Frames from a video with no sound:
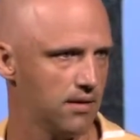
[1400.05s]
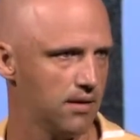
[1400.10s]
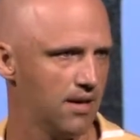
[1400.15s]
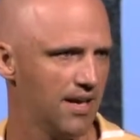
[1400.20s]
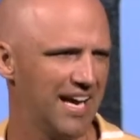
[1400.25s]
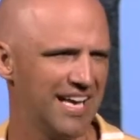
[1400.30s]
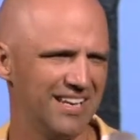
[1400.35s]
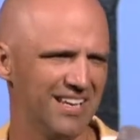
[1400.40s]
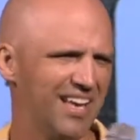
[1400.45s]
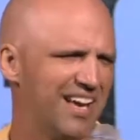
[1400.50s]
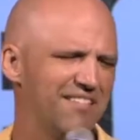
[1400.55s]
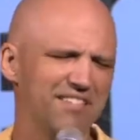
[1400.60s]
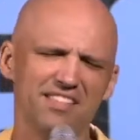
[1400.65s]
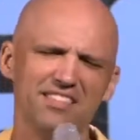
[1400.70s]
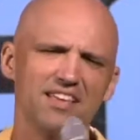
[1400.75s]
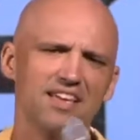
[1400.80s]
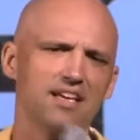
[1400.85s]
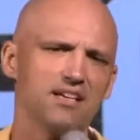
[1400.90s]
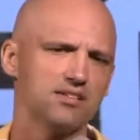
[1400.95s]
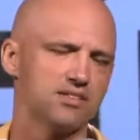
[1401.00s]
And
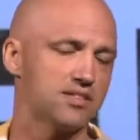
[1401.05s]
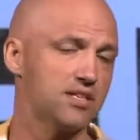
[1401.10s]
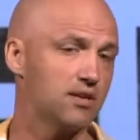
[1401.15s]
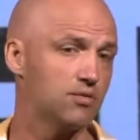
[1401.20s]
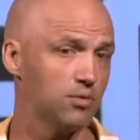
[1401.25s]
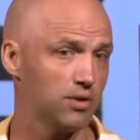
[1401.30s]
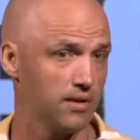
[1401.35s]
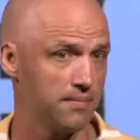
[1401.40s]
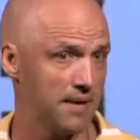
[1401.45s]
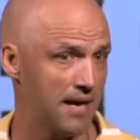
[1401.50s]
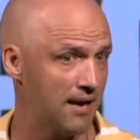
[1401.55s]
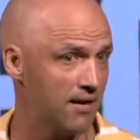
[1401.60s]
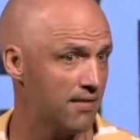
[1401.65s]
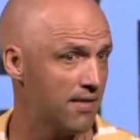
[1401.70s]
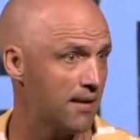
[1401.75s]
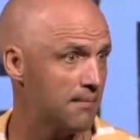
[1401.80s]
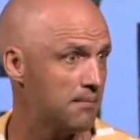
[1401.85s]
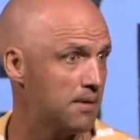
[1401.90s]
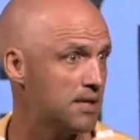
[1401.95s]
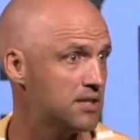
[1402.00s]
everything else doesn't really matter
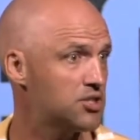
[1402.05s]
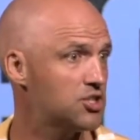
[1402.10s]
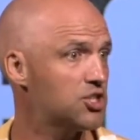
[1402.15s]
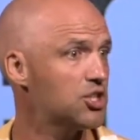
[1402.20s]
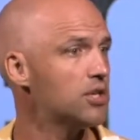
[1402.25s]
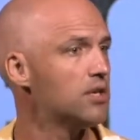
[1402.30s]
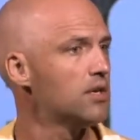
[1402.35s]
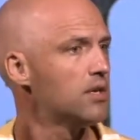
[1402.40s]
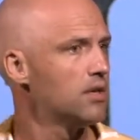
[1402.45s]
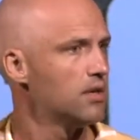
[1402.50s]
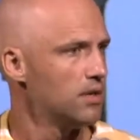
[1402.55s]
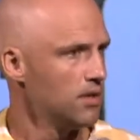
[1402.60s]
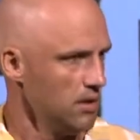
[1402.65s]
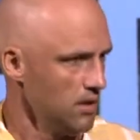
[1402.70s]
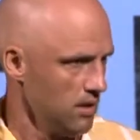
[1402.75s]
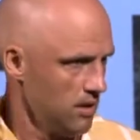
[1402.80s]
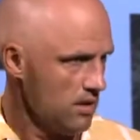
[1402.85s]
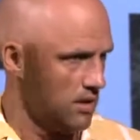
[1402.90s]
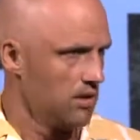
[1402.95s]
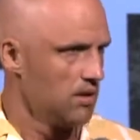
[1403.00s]
that much.
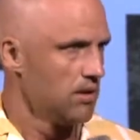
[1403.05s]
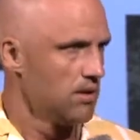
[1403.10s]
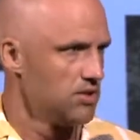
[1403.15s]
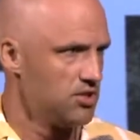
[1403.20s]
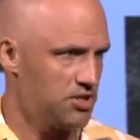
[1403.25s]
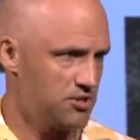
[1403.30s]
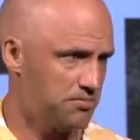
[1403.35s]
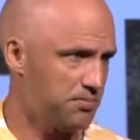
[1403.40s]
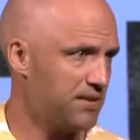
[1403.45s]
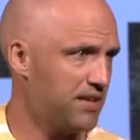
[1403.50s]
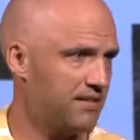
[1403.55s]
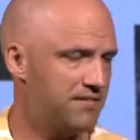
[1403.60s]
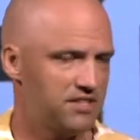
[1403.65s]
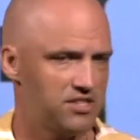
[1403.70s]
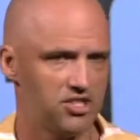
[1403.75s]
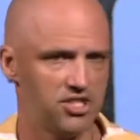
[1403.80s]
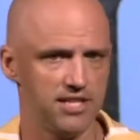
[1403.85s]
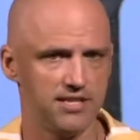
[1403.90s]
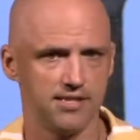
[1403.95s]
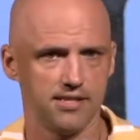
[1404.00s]
Just believe in
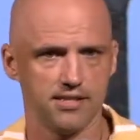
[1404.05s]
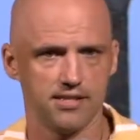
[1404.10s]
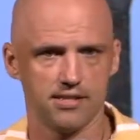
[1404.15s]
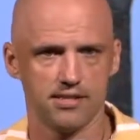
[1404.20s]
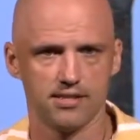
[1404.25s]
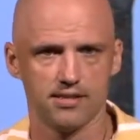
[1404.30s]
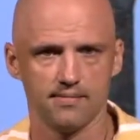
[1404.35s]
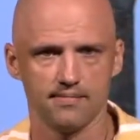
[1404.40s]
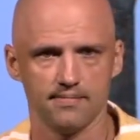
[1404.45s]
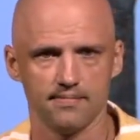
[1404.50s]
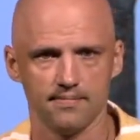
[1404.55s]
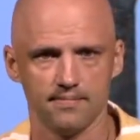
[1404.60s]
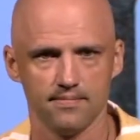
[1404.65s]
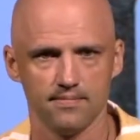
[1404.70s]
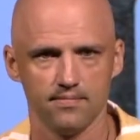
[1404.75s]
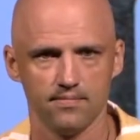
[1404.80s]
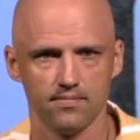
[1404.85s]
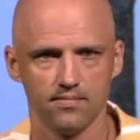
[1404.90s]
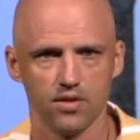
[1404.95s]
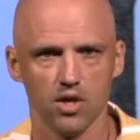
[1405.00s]
Jesus.
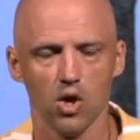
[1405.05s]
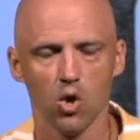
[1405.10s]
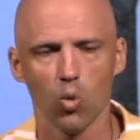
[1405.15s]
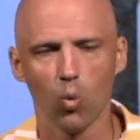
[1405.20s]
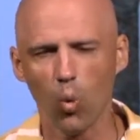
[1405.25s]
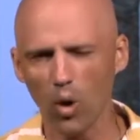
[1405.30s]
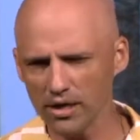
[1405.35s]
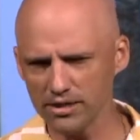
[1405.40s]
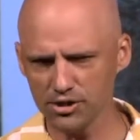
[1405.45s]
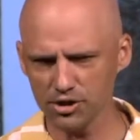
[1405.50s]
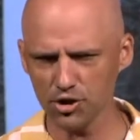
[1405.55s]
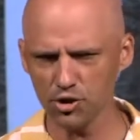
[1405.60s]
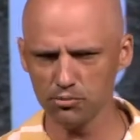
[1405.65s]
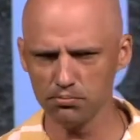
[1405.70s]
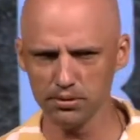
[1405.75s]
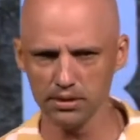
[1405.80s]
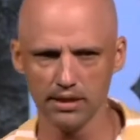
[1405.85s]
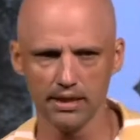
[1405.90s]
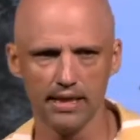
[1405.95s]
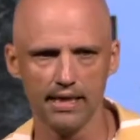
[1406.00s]
What do you
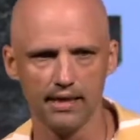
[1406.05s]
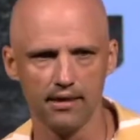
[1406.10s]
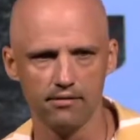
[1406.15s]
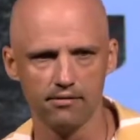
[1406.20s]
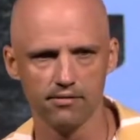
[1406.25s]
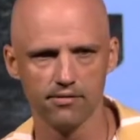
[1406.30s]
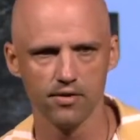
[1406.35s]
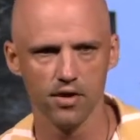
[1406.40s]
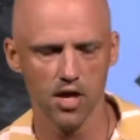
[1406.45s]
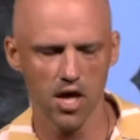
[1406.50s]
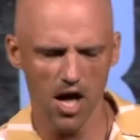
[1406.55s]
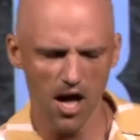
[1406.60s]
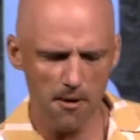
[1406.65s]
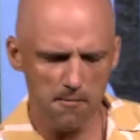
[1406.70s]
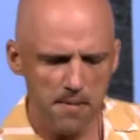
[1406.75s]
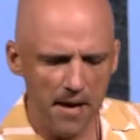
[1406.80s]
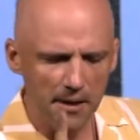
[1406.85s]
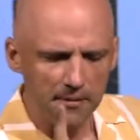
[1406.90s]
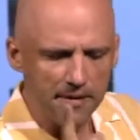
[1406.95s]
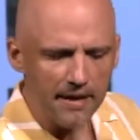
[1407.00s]
believe
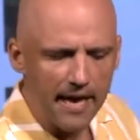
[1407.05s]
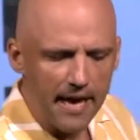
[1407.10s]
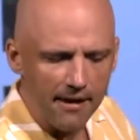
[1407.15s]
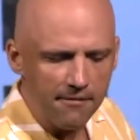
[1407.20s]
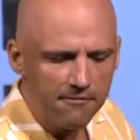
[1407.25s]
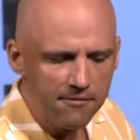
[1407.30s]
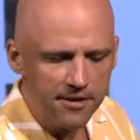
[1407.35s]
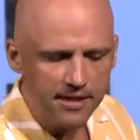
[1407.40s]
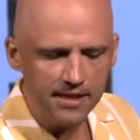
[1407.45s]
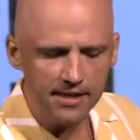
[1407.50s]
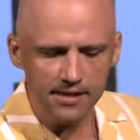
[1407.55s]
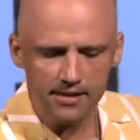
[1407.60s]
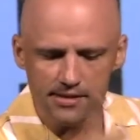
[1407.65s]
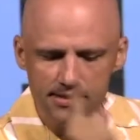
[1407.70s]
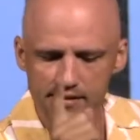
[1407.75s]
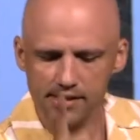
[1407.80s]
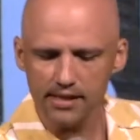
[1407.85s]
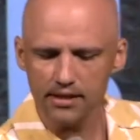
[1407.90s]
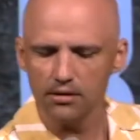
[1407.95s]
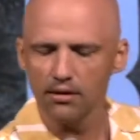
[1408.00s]
about every
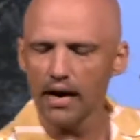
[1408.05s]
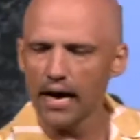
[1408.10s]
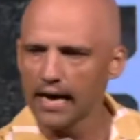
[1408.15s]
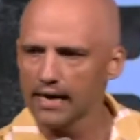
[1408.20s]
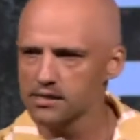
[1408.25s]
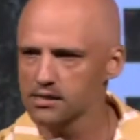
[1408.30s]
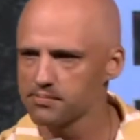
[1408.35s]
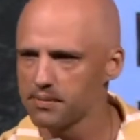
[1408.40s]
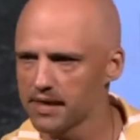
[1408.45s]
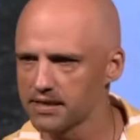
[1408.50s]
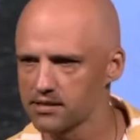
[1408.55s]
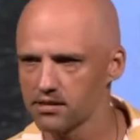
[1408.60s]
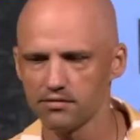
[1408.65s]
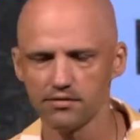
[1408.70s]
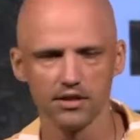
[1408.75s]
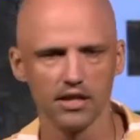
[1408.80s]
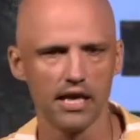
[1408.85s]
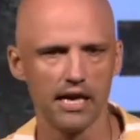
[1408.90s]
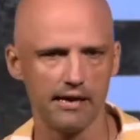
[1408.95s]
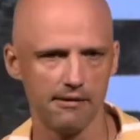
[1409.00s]
single aspect of
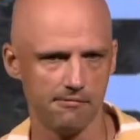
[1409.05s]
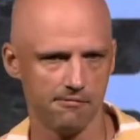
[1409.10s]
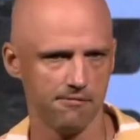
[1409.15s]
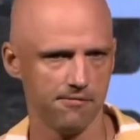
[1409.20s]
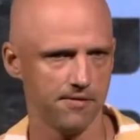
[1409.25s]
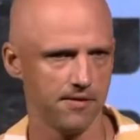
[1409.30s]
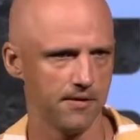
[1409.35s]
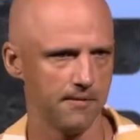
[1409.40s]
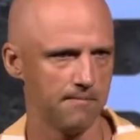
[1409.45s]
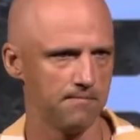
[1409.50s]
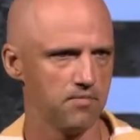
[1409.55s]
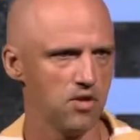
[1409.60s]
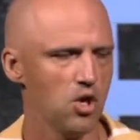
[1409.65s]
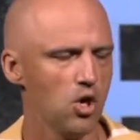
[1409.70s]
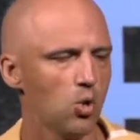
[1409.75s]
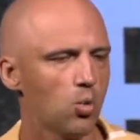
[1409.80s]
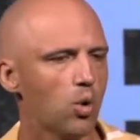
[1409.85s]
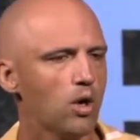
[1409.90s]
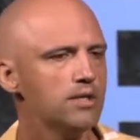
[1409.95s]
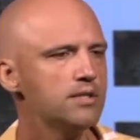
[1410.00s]
life?
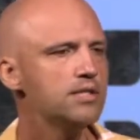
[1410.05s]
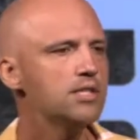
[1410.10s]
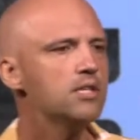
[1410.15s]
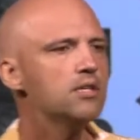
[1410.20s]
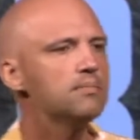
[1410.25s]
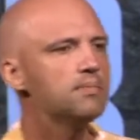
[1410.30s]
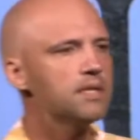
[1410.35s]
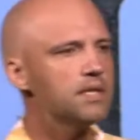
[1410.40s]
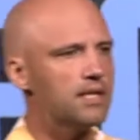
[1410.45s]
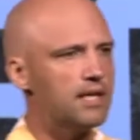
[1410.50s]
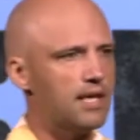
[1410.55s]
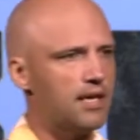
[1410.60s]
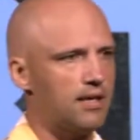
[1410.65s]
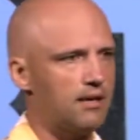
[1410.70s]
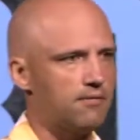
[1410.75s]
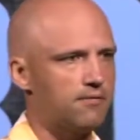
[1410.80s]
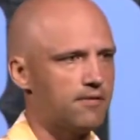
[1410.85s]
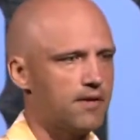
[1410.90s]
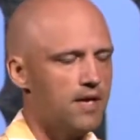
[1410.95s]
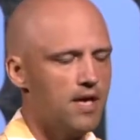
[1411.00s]
What do you believe
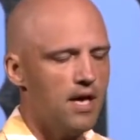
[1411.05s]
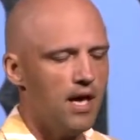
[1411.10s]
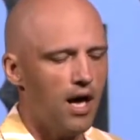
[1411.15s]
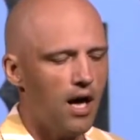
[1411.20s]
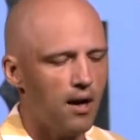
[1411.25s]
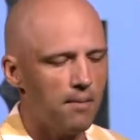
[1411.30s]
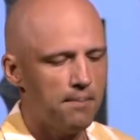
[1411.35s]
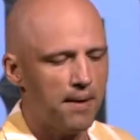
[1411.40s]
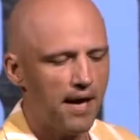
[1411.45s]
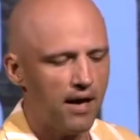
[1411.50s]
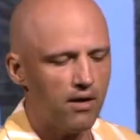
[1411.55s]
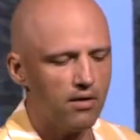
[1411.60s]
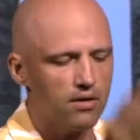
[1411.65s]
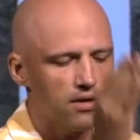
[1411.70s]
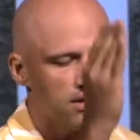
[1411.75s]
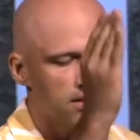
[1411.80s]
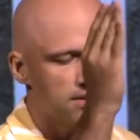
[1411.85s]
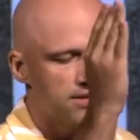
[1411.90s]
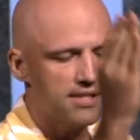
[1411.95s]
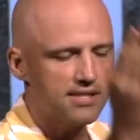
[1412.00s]

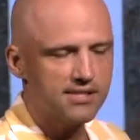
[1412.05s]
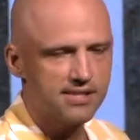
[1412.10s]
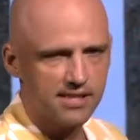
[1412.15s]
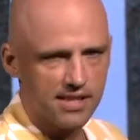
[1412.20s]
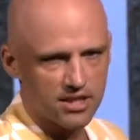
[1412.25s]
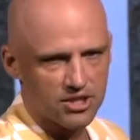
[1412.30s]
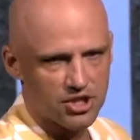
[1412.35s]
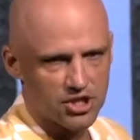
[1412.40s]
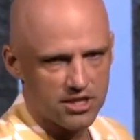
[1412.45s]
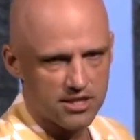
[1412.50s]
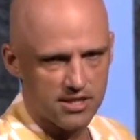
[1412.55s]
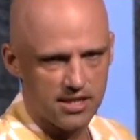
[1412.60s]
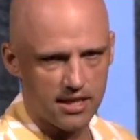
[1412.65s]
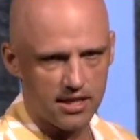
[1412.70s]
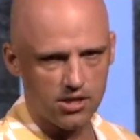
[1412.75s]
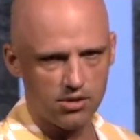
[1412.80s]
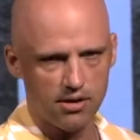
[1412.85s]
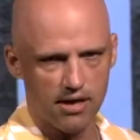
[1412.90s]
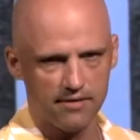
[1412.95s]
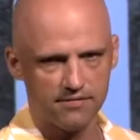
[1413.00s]
about decisions that
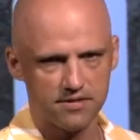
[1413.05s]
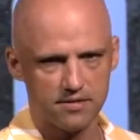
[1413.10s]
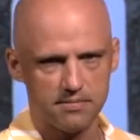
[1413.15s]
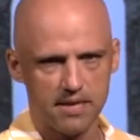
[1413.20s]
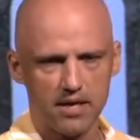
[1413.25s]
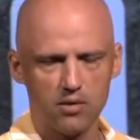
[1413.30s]
you have to make?